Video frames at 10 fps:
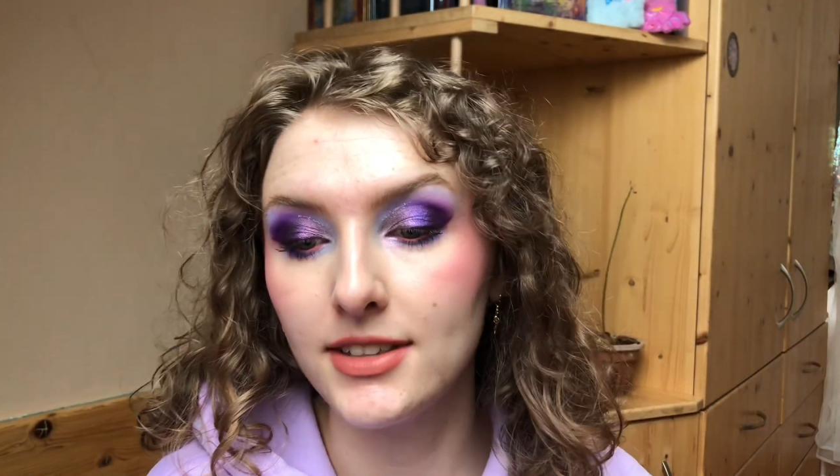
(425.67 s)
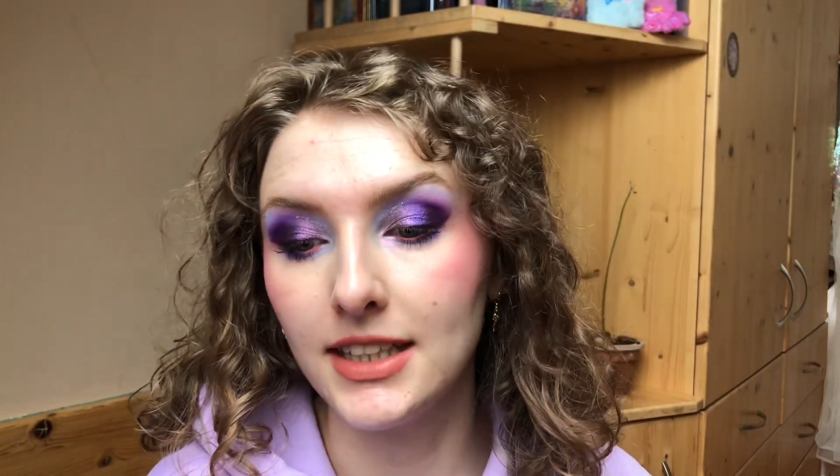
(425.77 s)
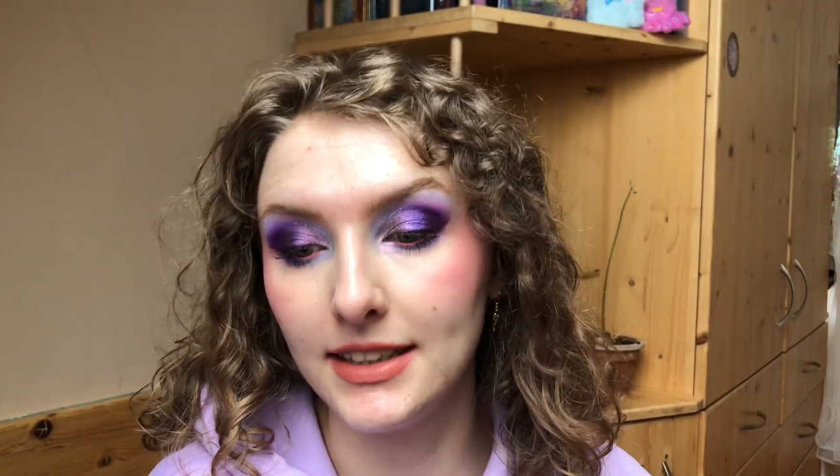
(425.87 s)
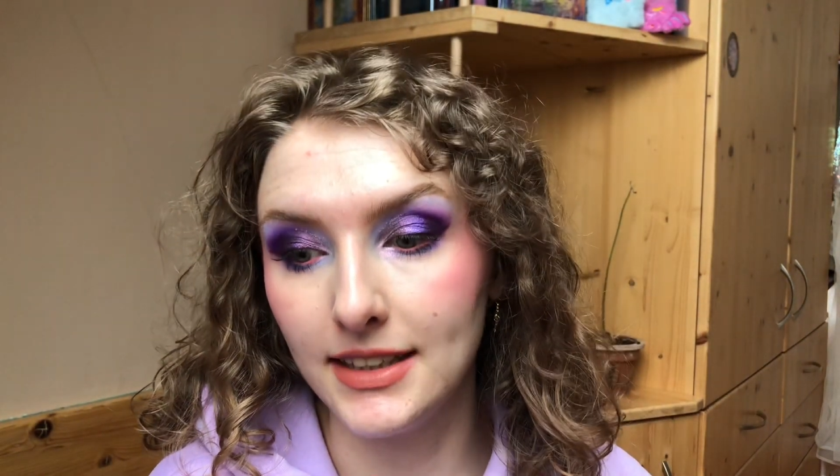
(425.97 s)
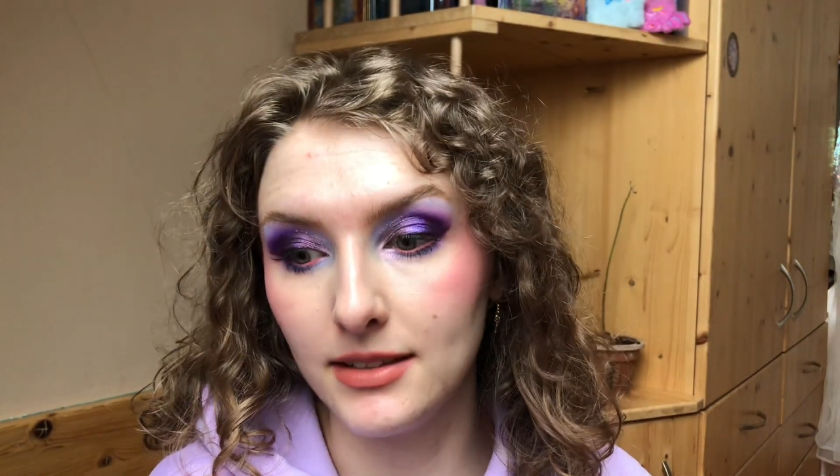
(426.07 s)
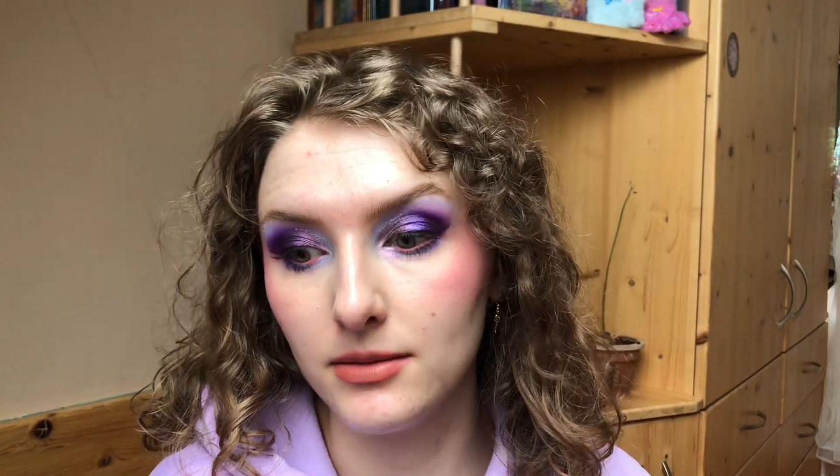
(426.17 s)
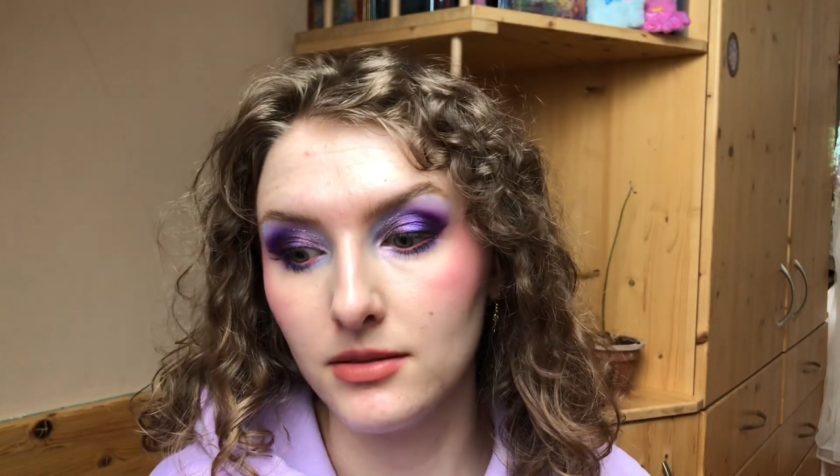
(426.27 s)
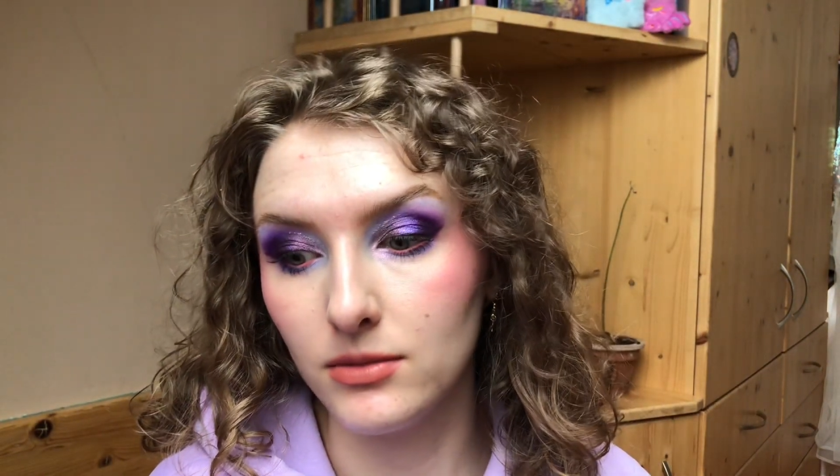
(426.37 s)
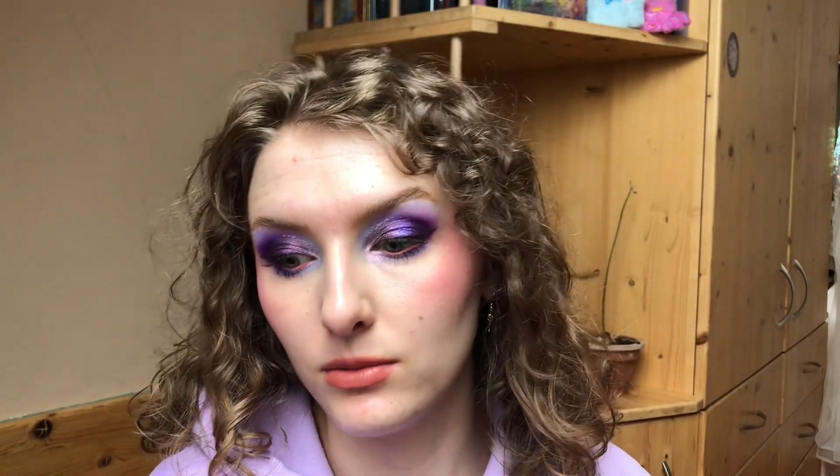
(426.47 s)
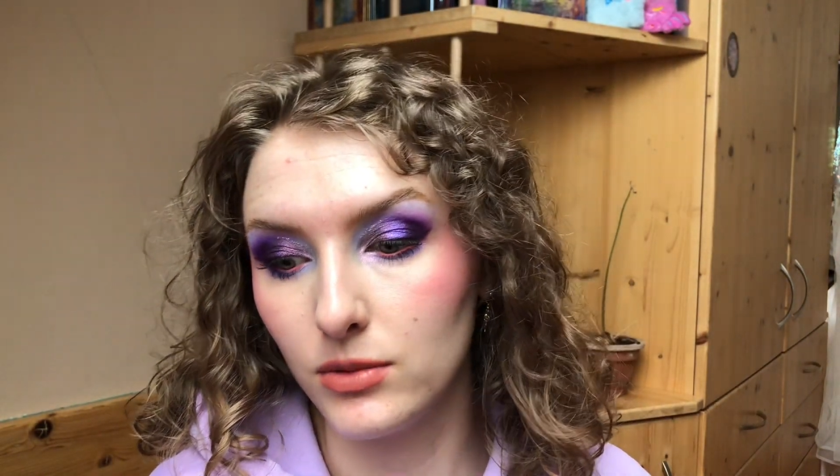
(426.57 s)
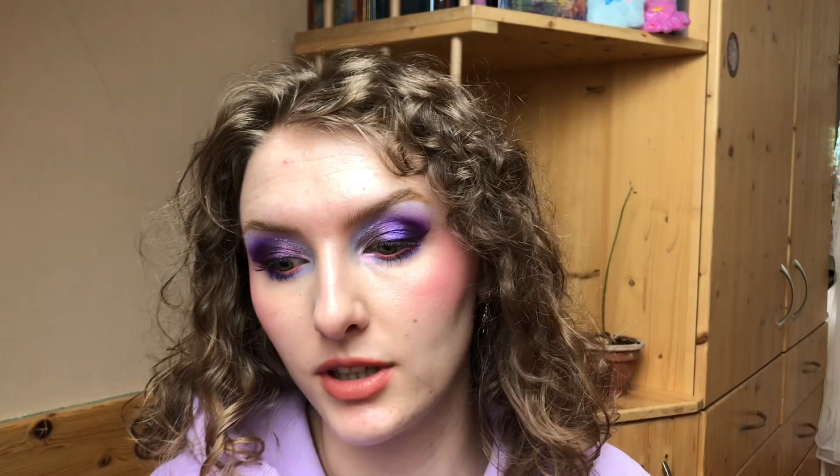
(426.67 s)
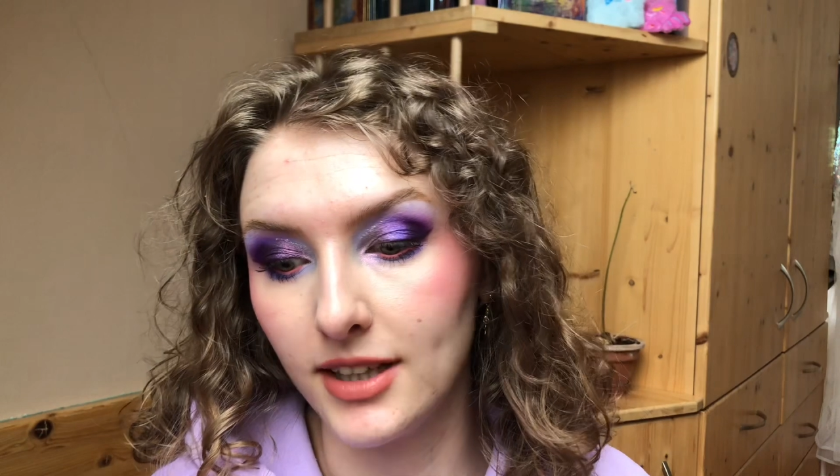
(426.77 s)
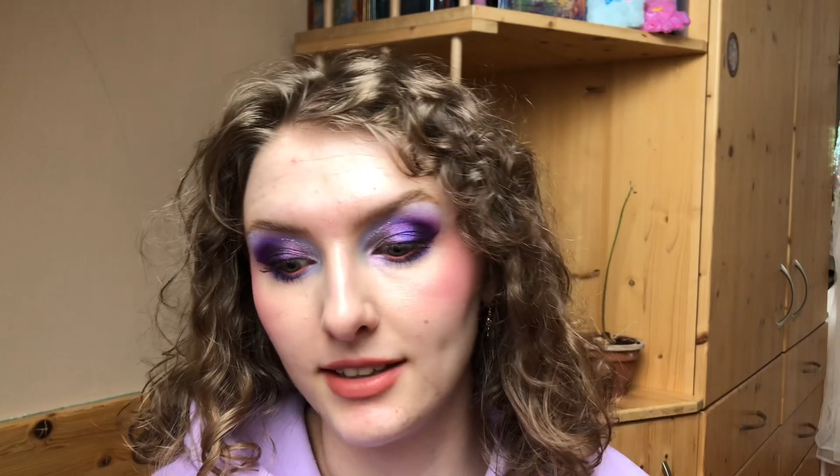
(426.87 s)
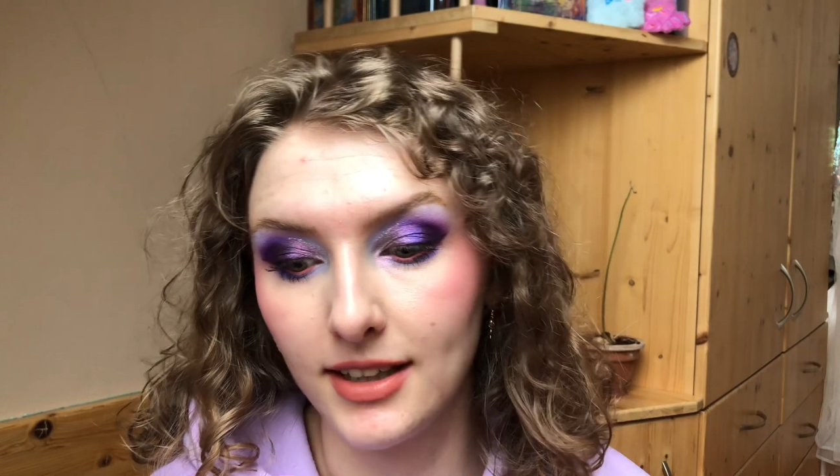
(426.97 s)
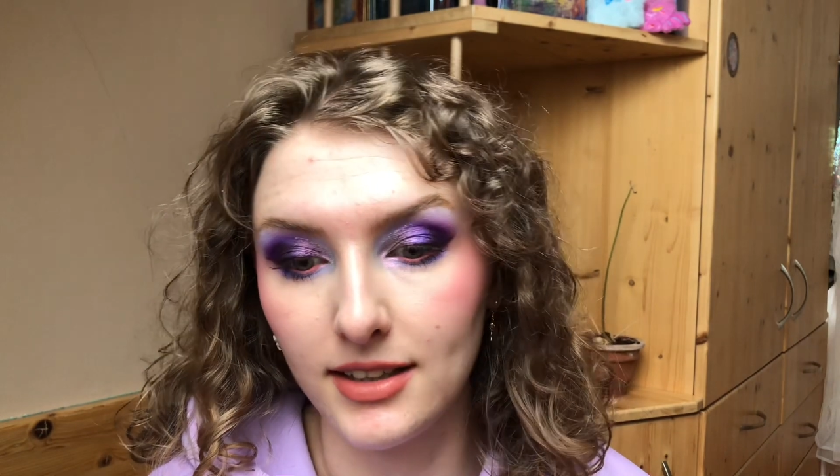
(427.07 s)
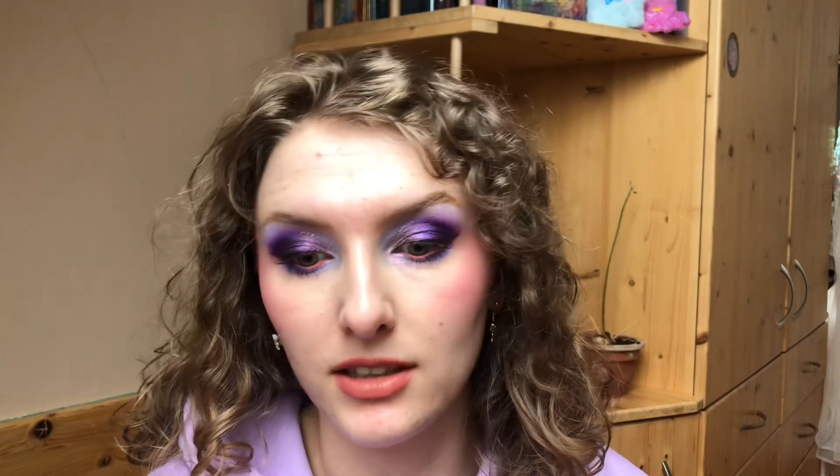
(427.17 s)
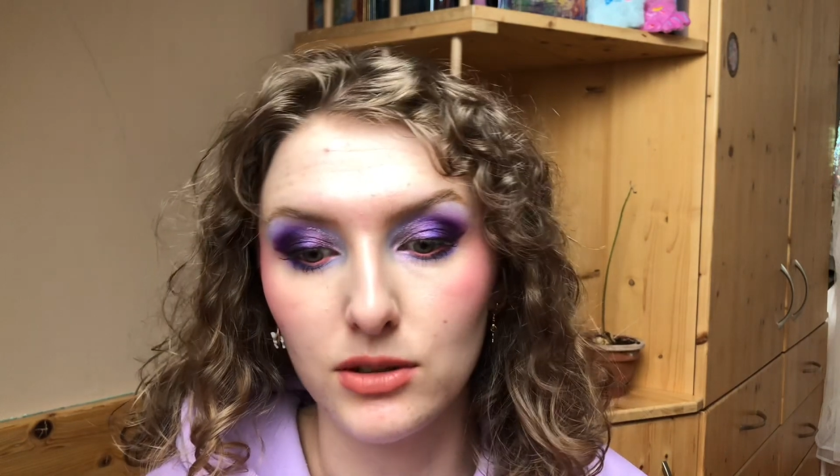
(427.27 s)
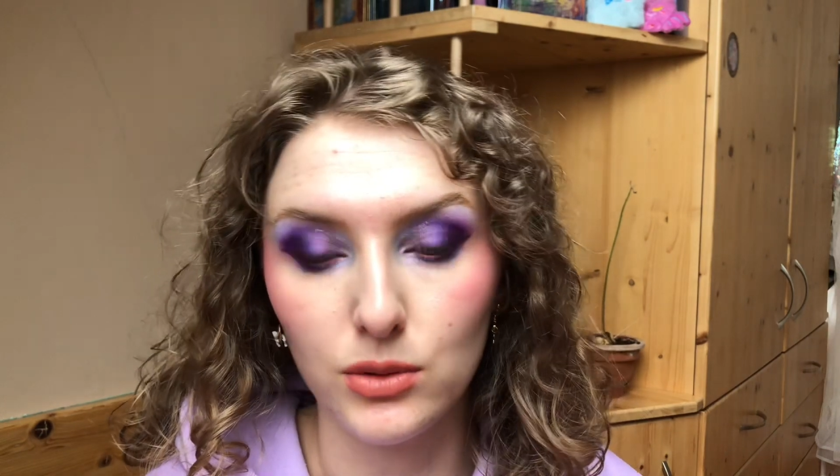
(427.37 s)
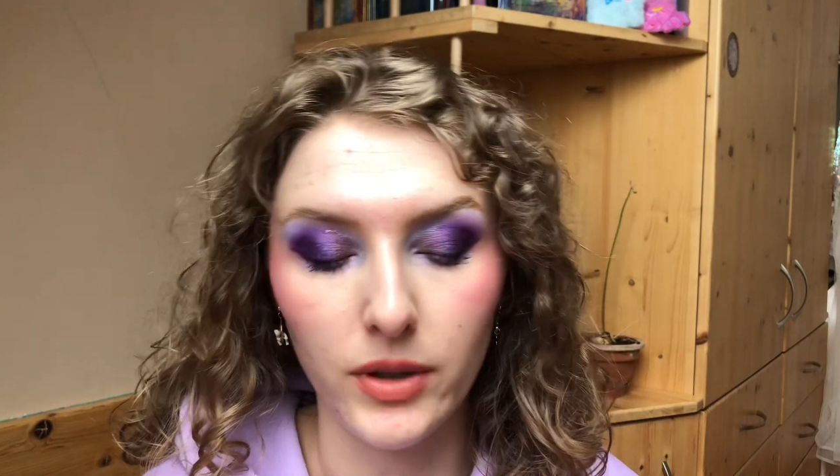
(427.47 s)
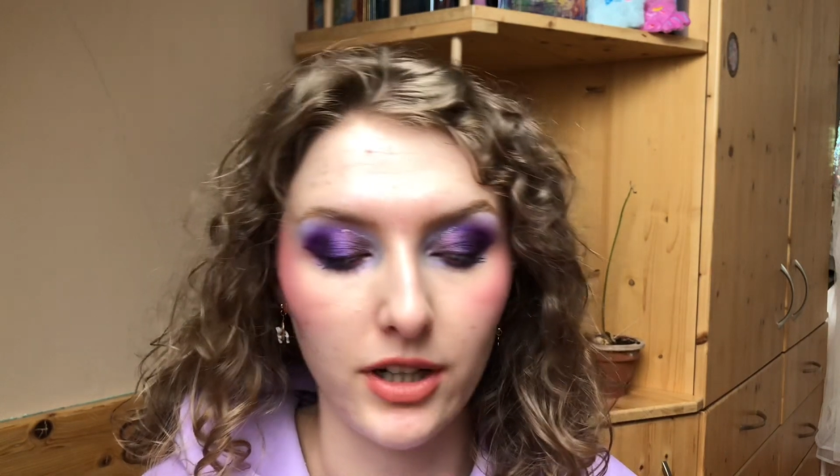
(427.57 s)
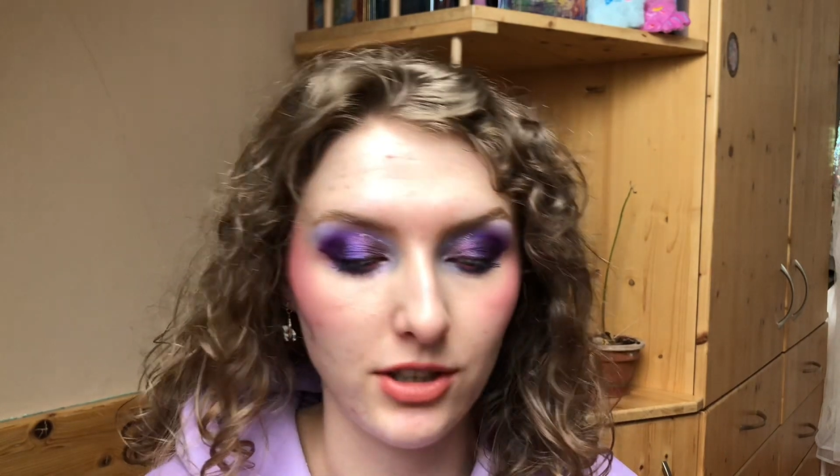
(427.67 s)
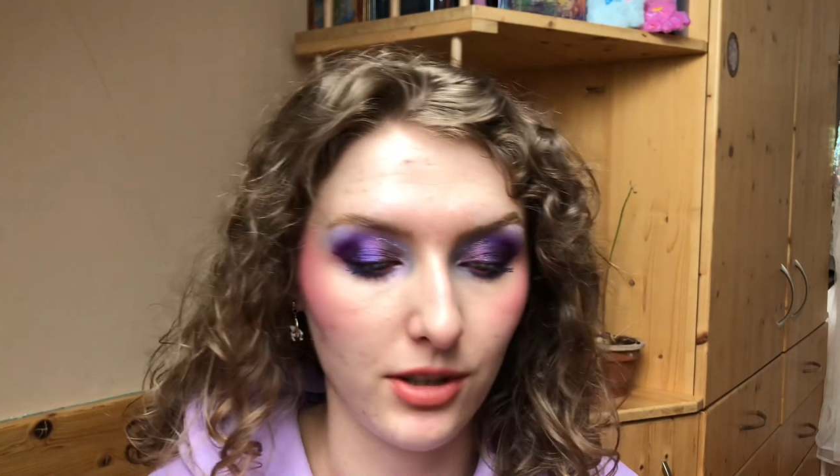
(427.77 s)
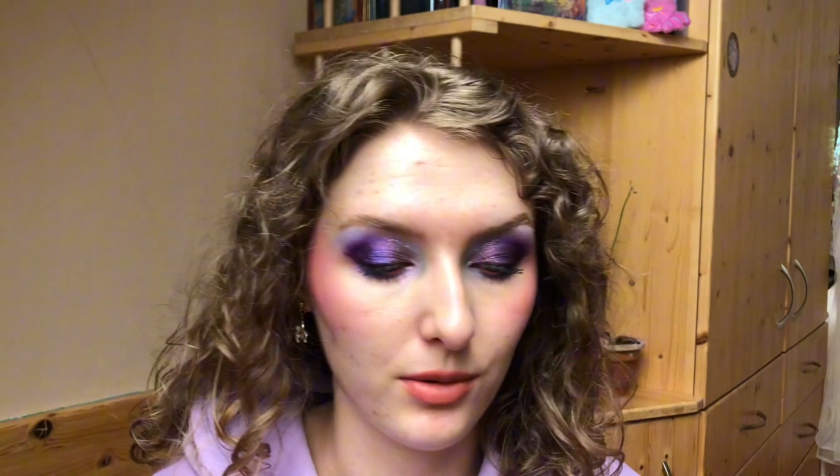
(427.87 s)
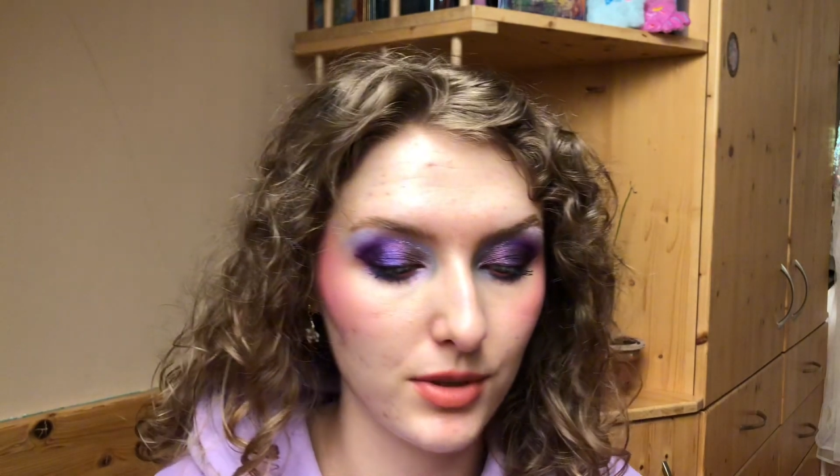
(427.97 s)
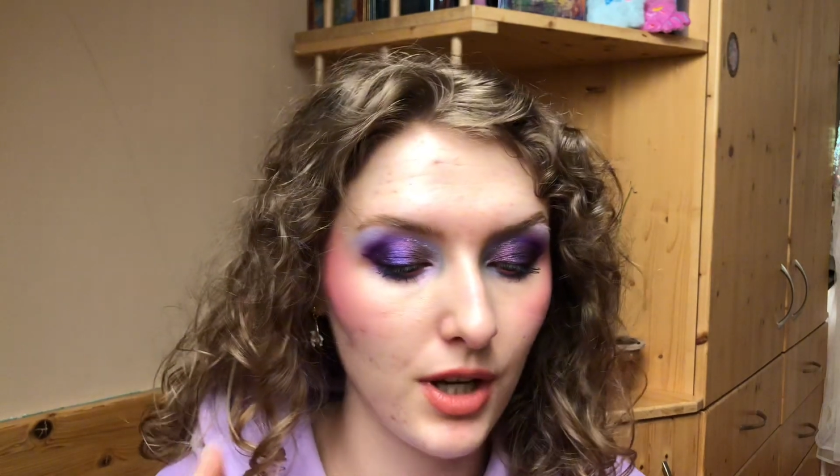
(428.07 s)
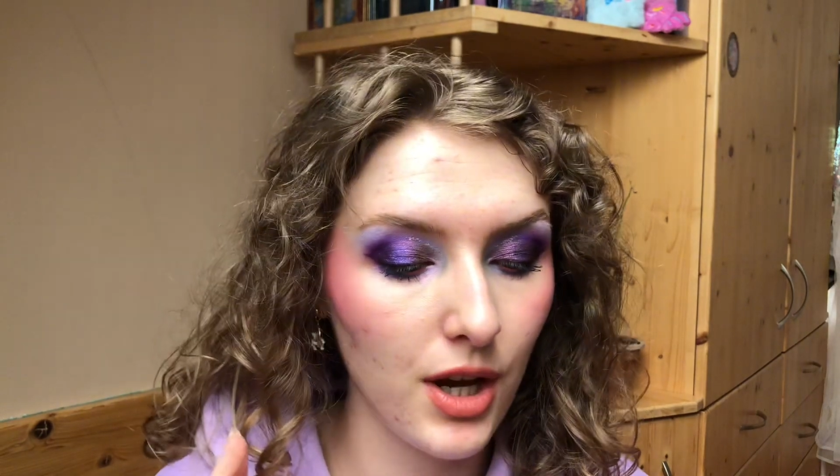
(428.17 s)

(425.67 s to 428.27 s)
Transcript: and then we're gonna get into eyeshadows.